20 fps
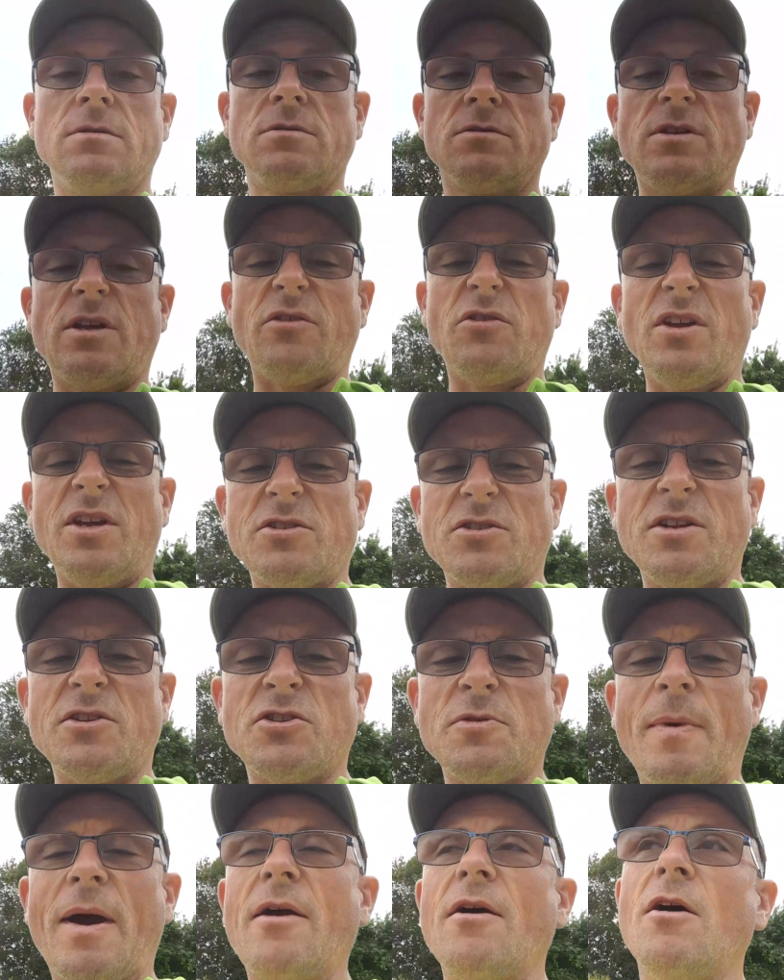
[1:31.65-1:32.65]
So
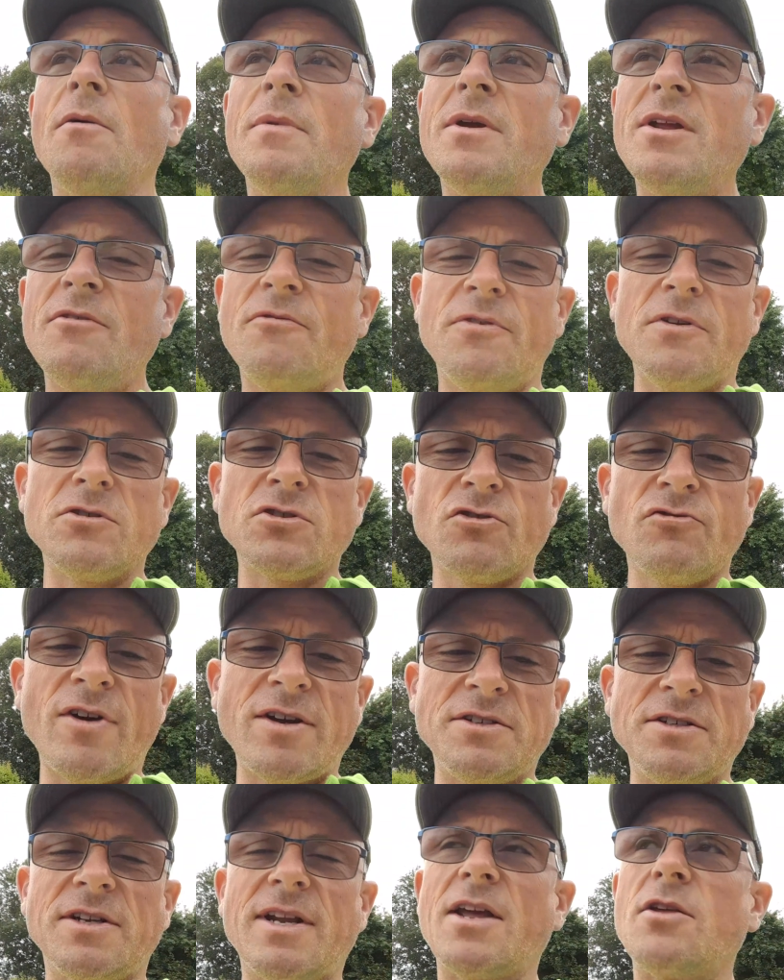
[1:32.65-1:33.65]
that's amazing. I mean, if it was a
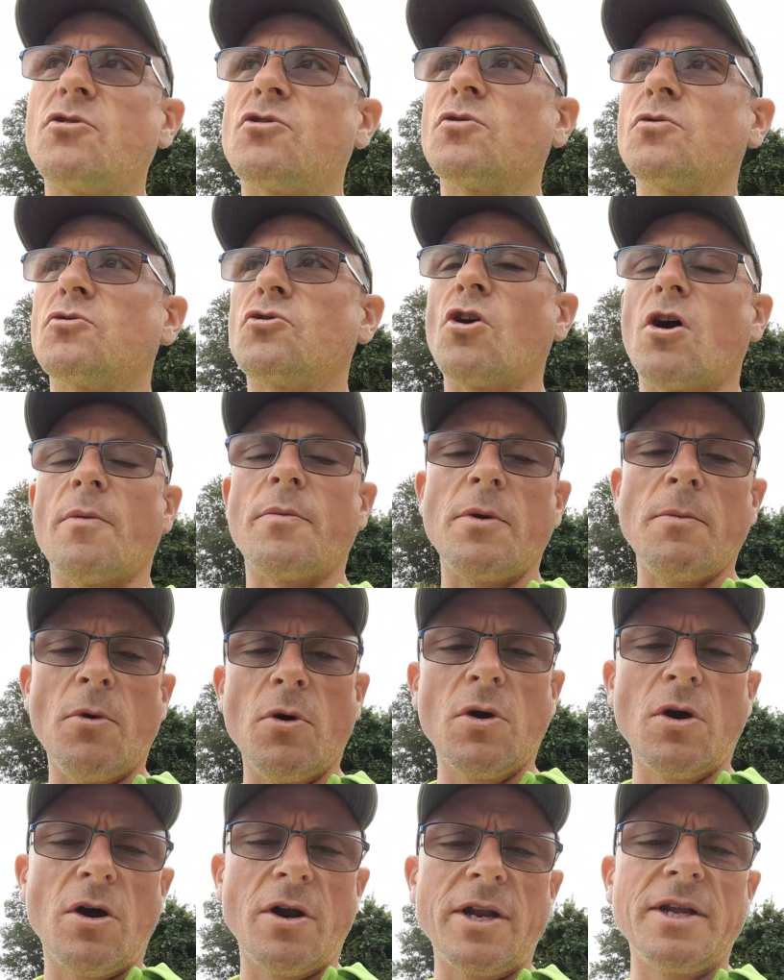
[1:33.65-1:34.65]
residential job, you're
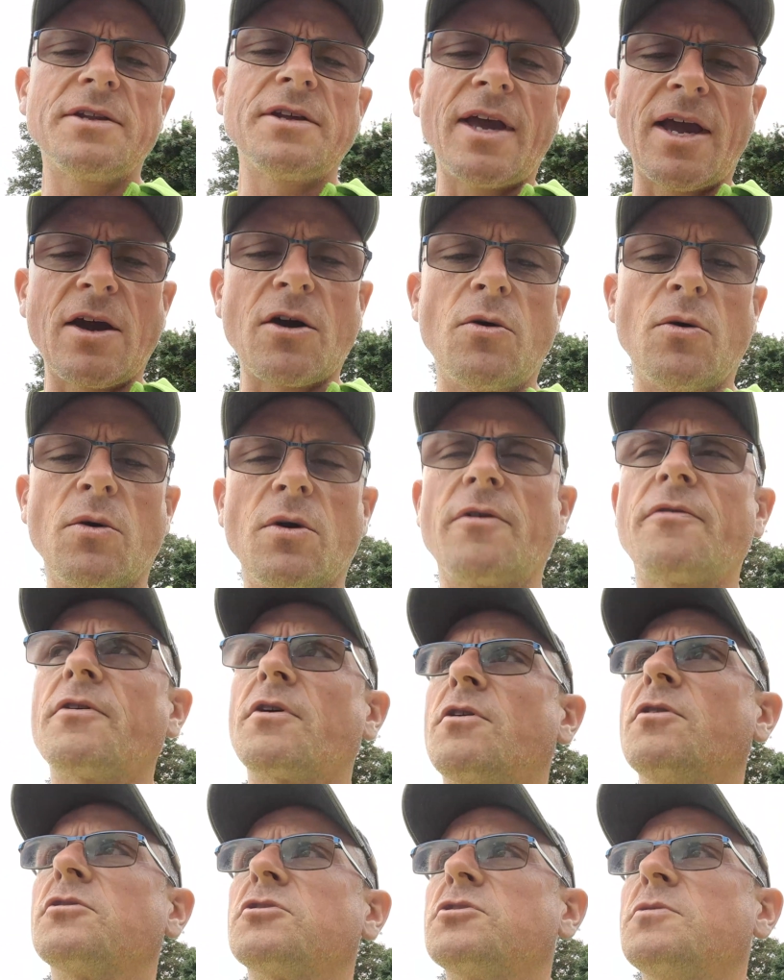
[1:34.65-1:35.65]
more likely to get a call off a
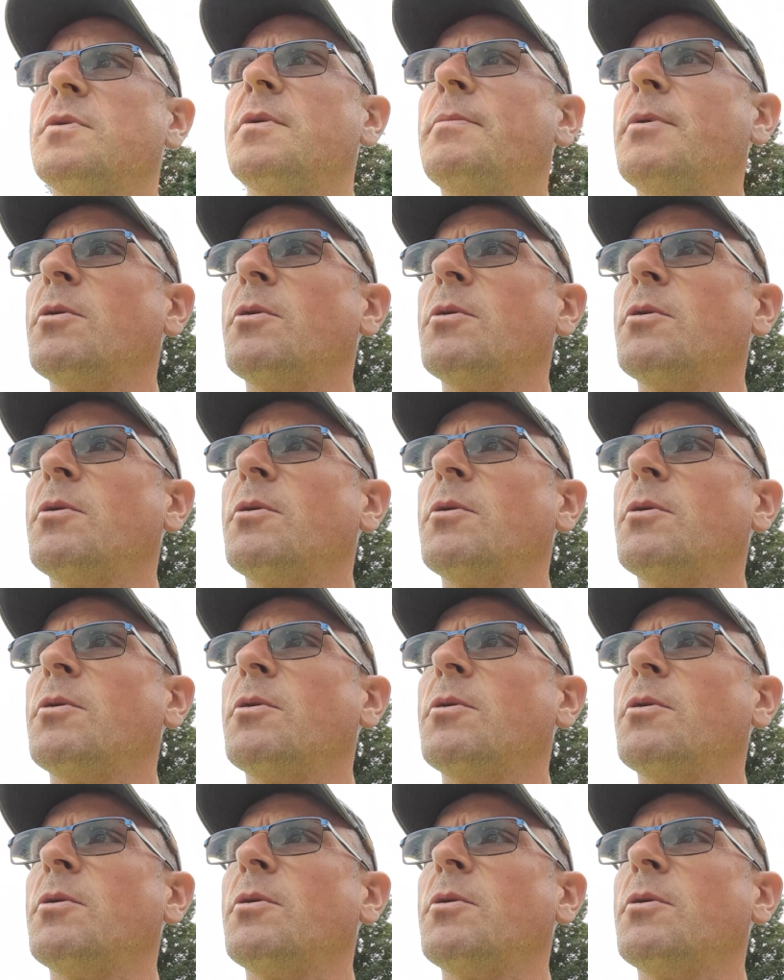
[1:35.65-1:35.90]
customer.